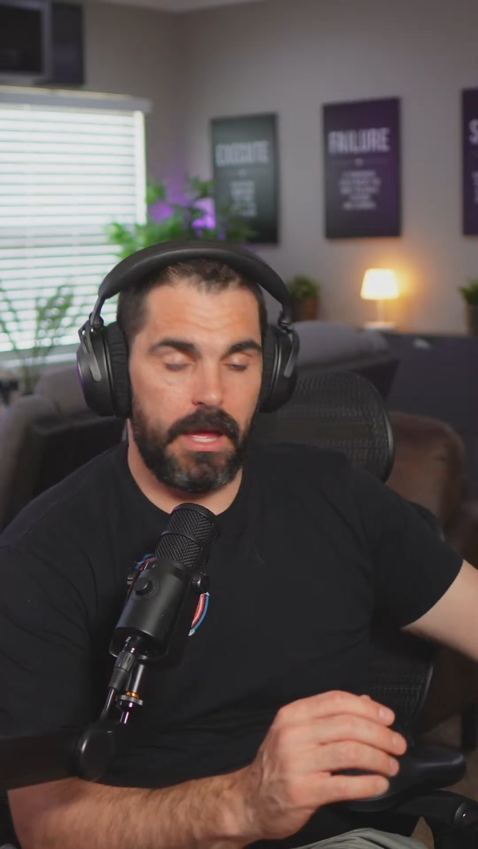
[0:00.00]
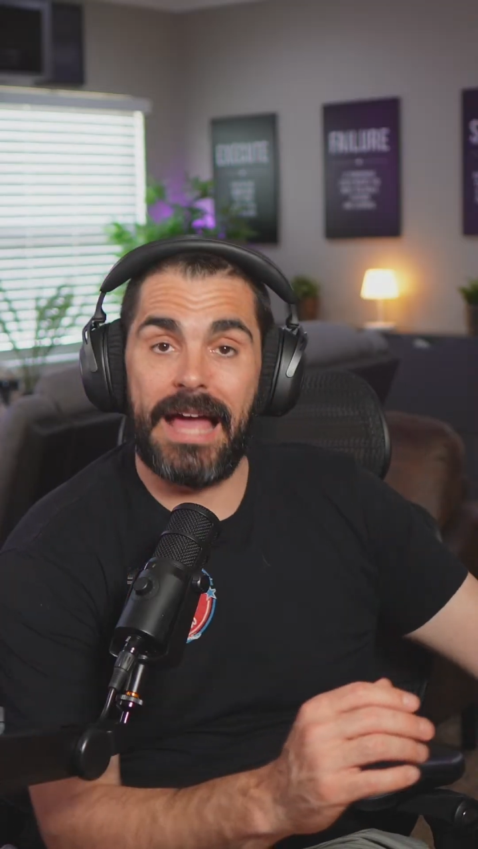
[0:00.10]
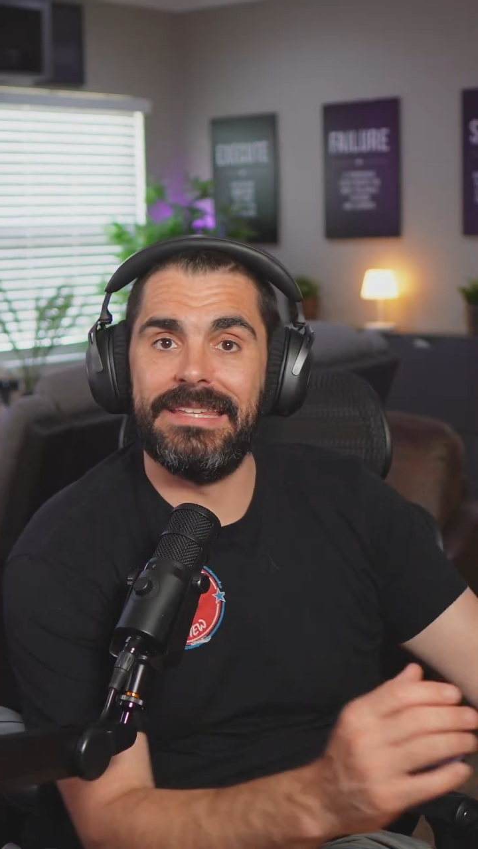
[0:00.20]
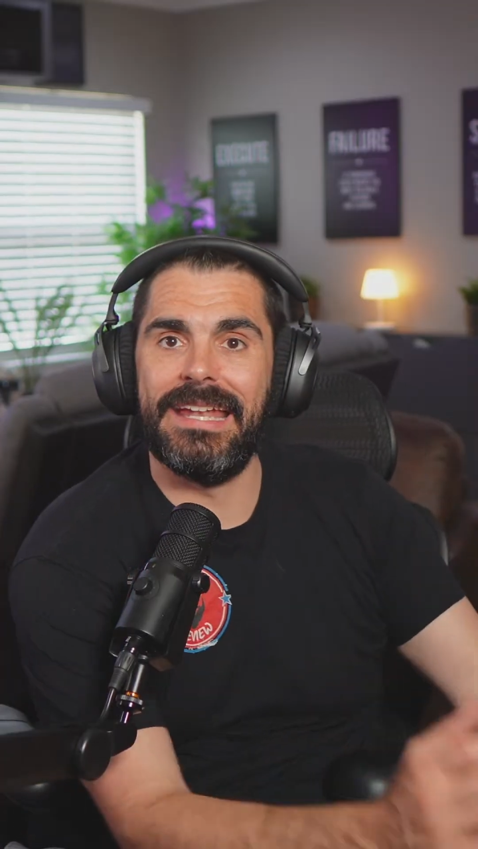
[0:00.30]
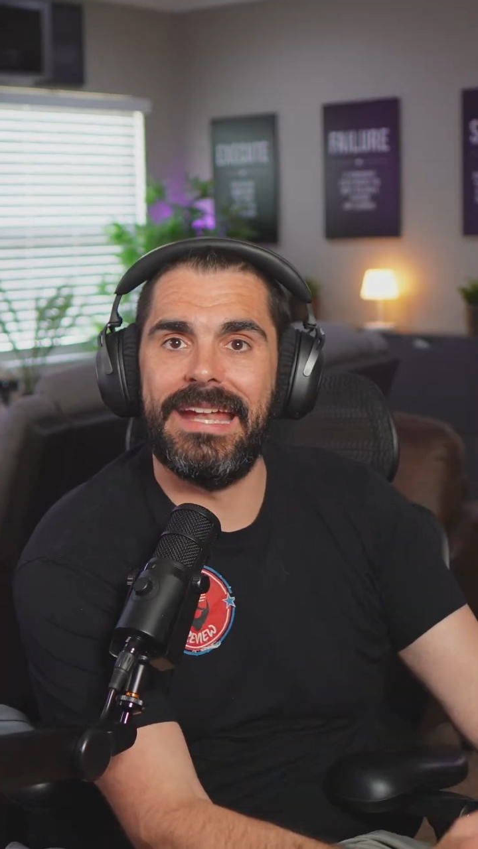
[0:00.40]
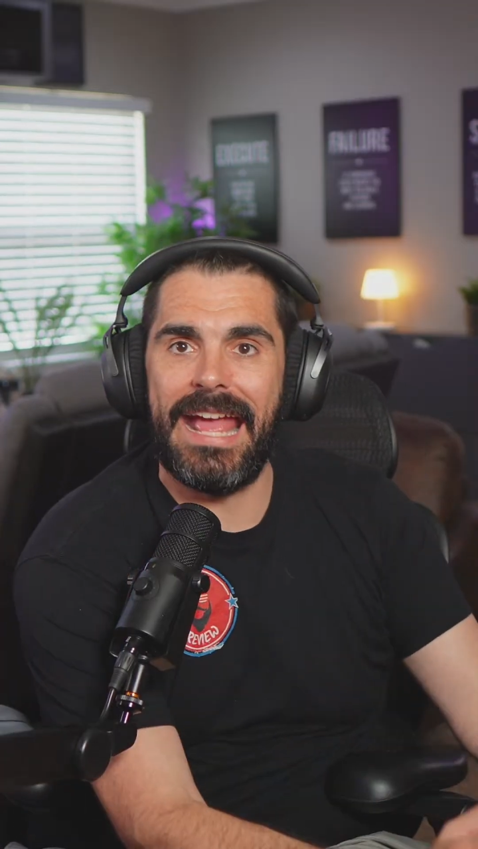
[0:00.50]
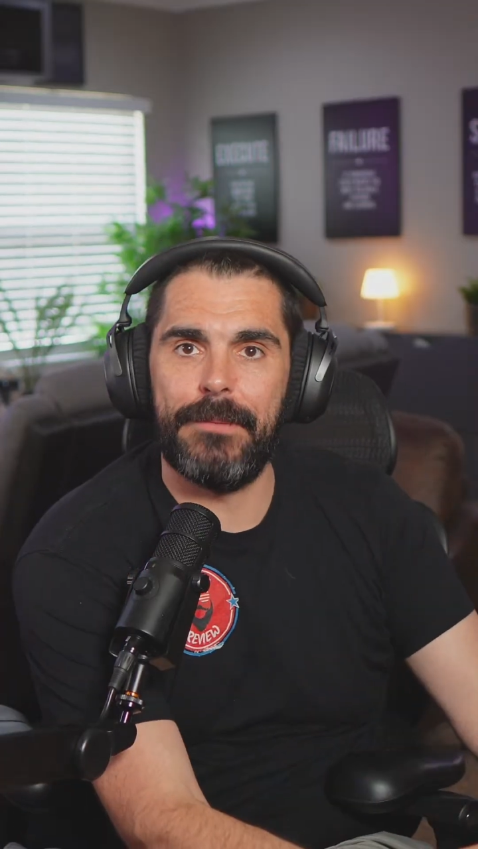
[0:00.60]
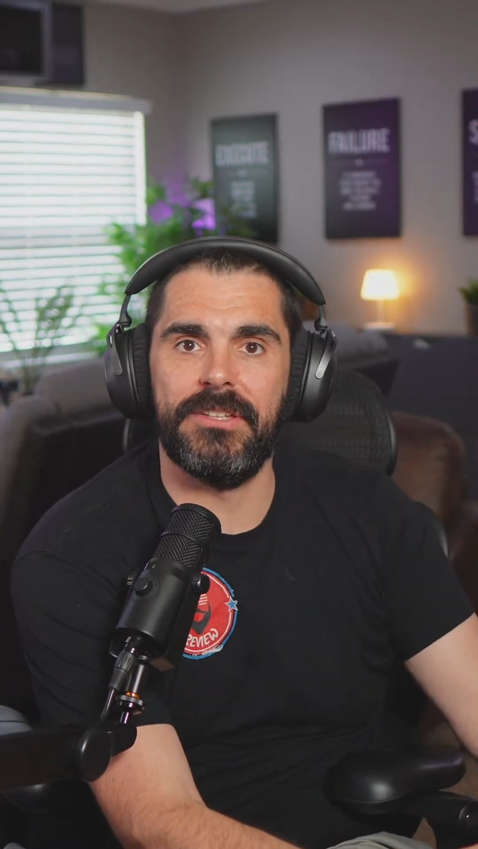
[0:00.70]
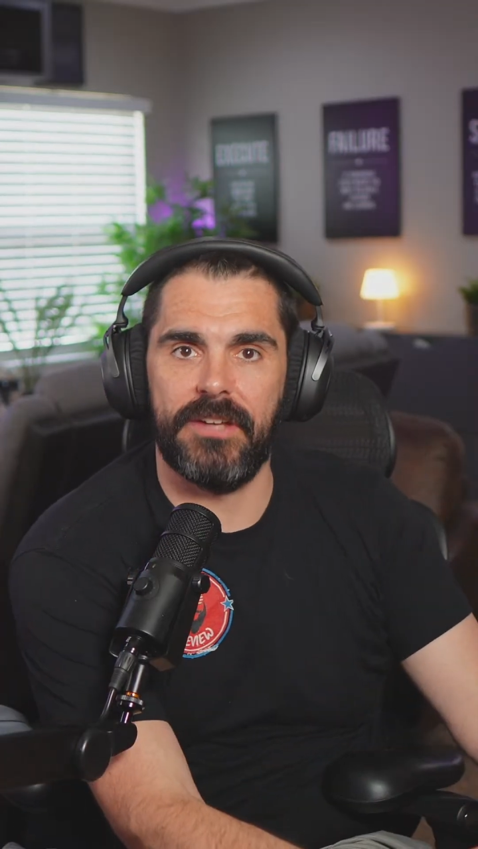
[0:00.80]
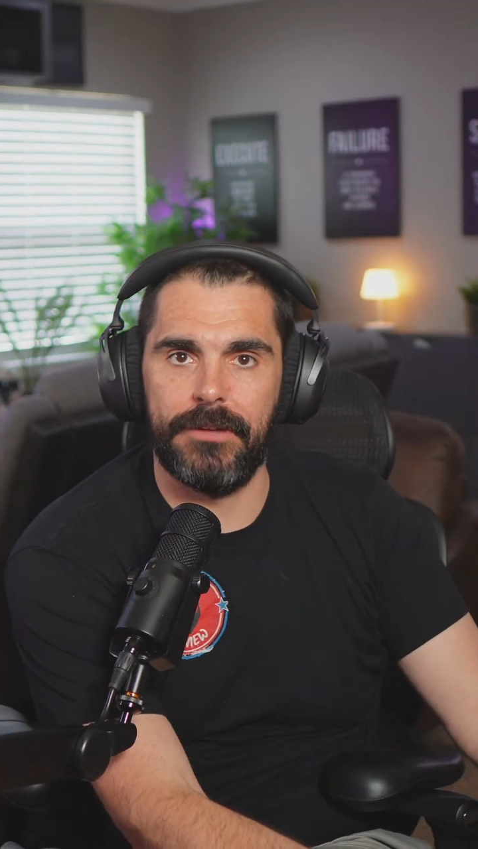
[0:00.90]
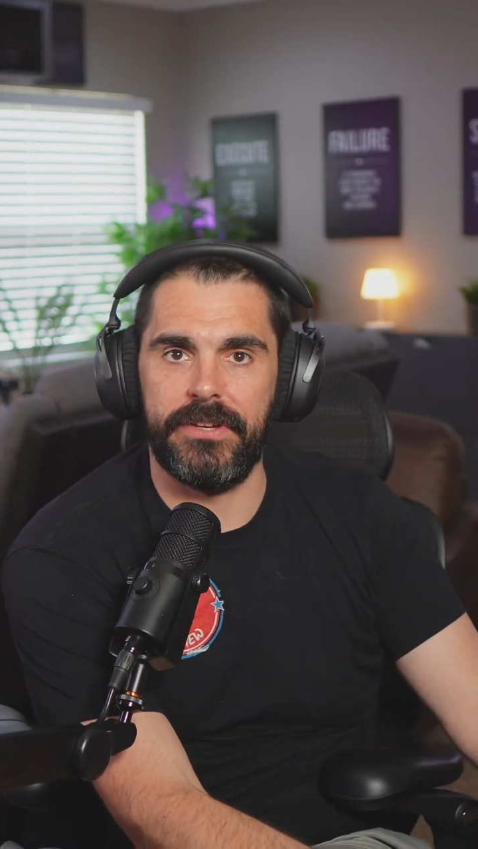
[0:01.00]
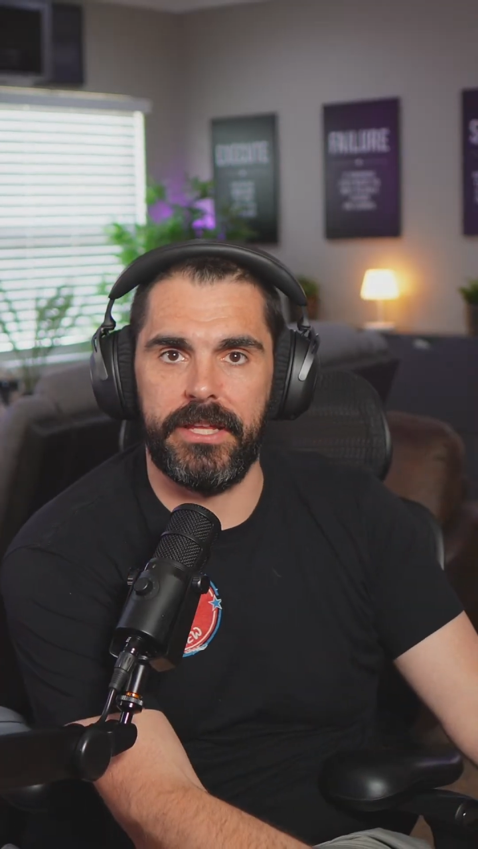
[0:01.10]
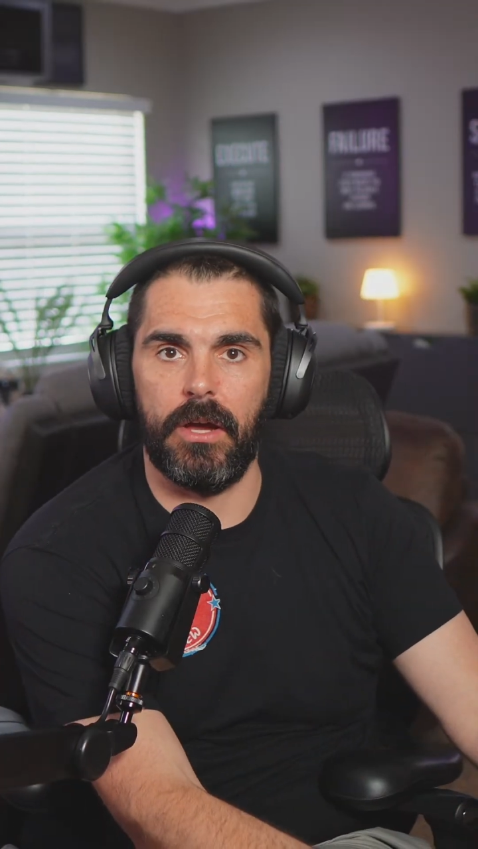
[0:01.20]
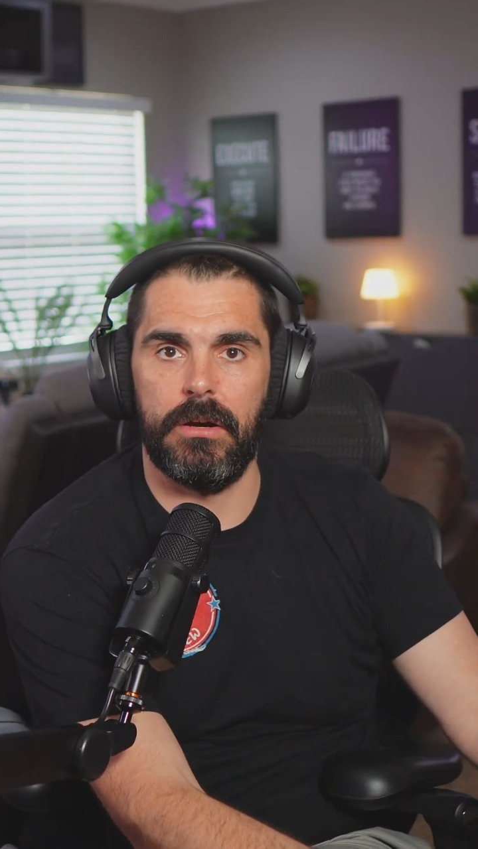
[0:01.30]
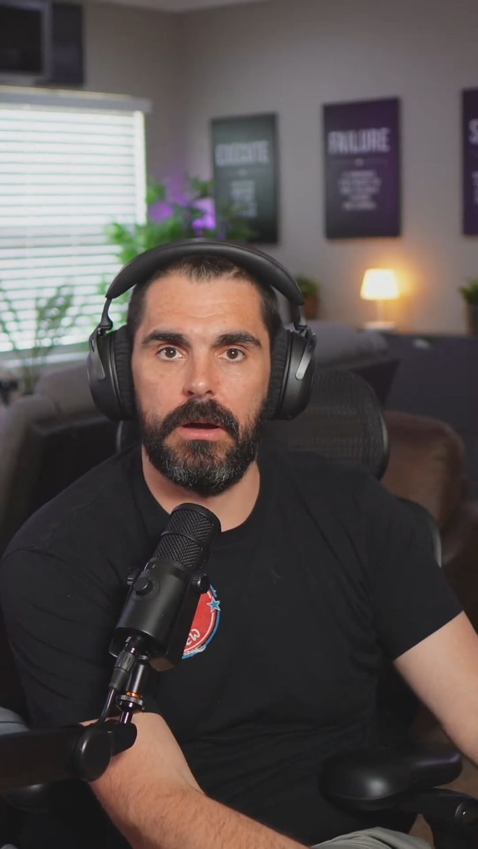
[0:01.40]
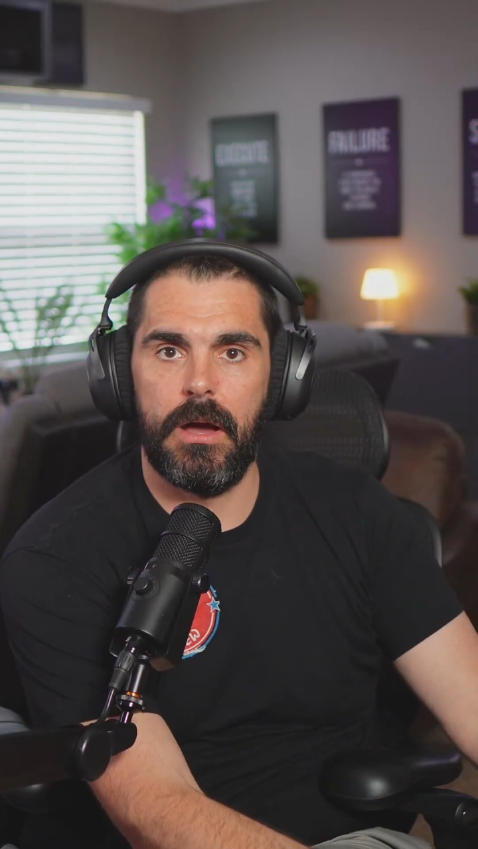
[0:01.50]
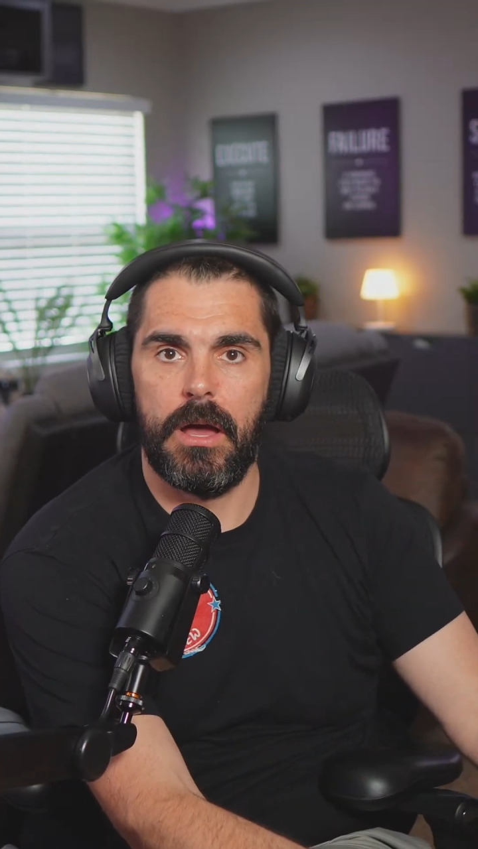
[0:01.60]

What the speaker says: I did an Amazon video.